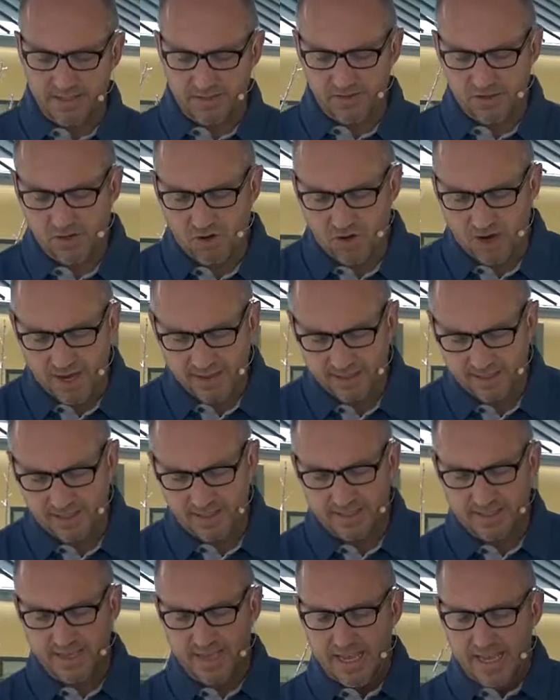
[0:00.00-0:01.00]
of the cross
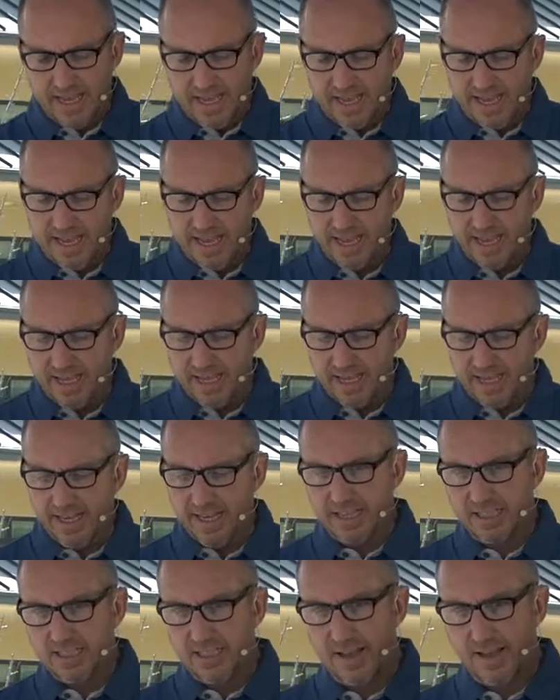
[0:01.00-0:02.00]
is, It
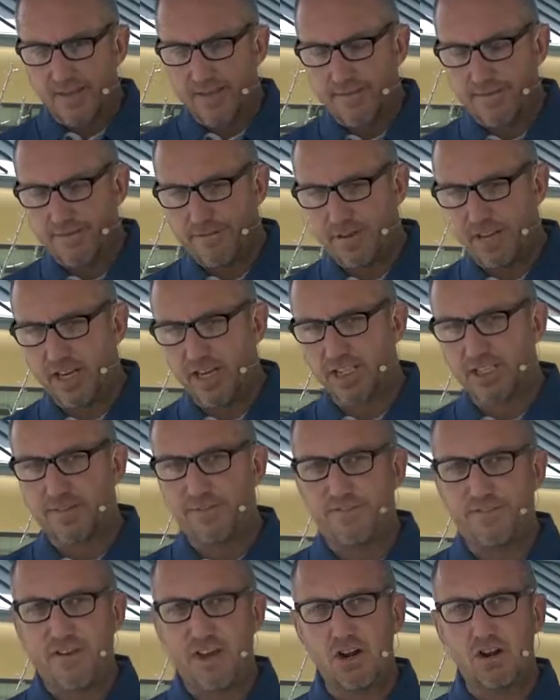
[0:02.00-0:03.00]
is finished.
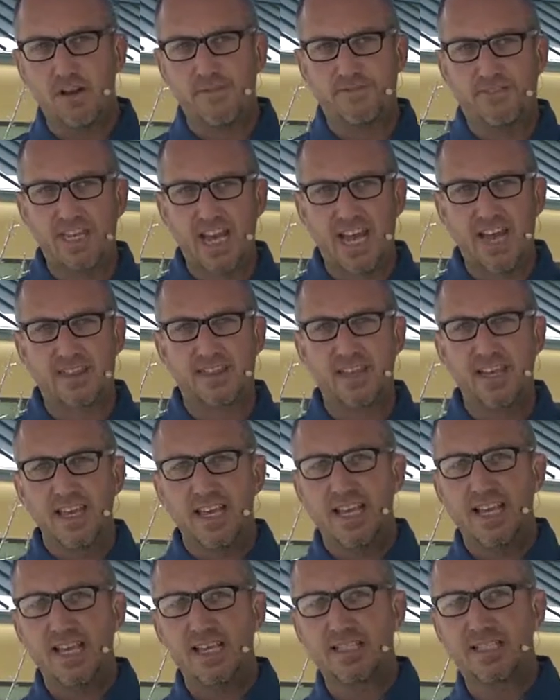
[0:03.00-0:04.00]
Fear of death
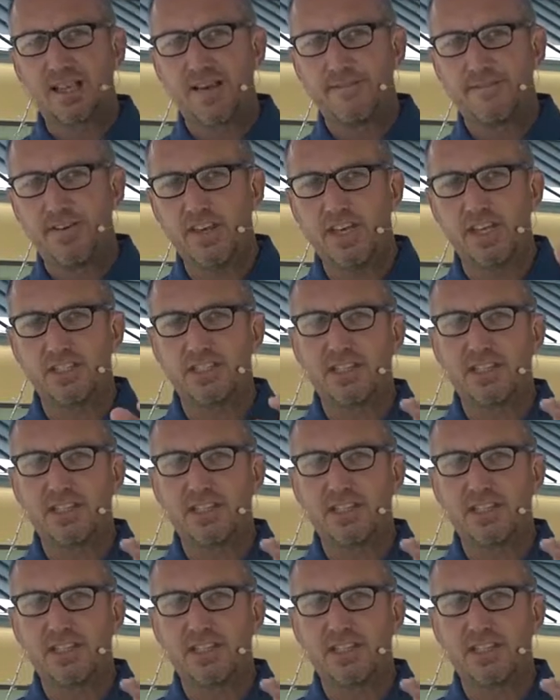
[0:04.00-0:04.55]
is finished.